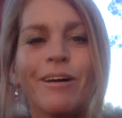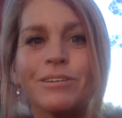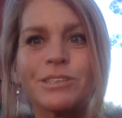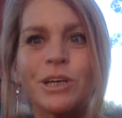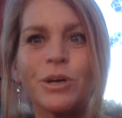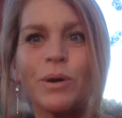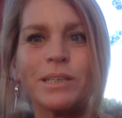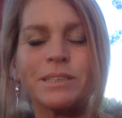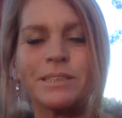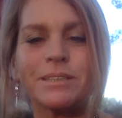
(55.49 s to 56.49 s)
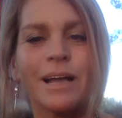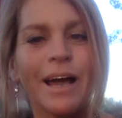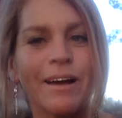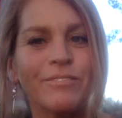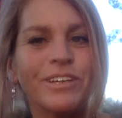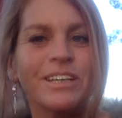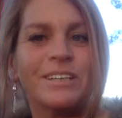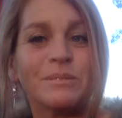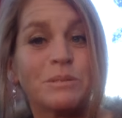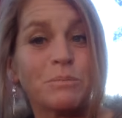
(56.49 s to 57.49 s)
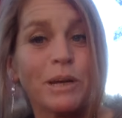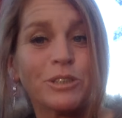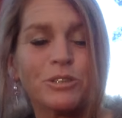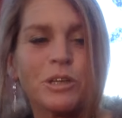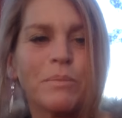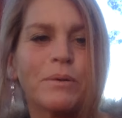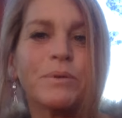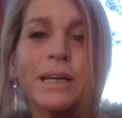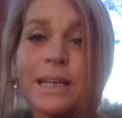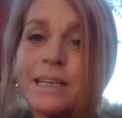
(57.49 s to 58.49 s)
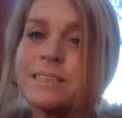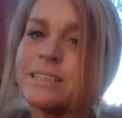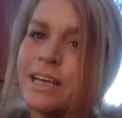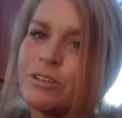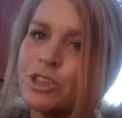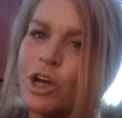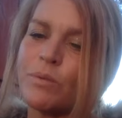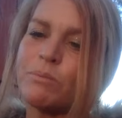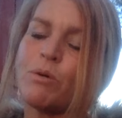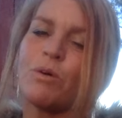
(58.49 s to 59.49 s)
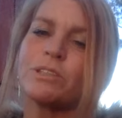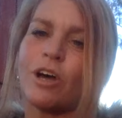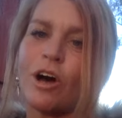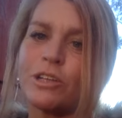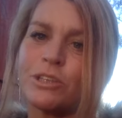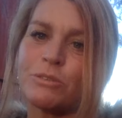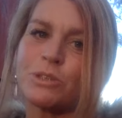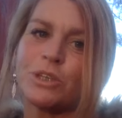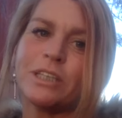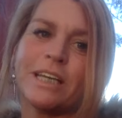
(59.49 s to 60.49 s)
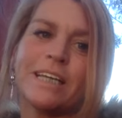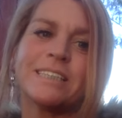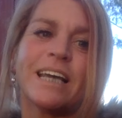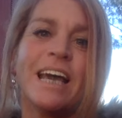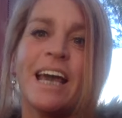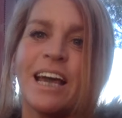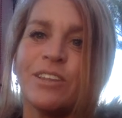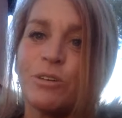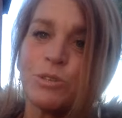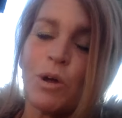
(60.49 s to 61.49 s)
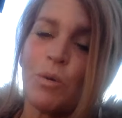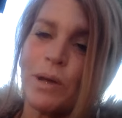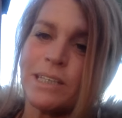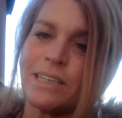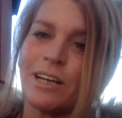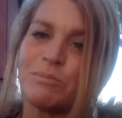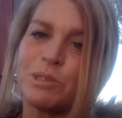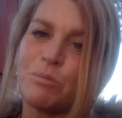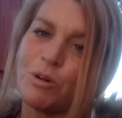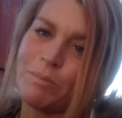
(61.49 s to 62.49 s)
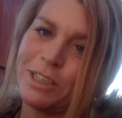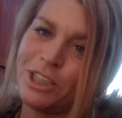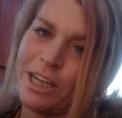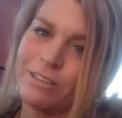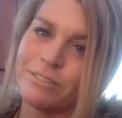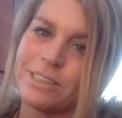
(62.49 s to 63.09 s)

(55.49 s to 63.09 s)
Also, I still have some specials on my readings, natal chart reports, all of those good things. And those are all ways that help support my channel.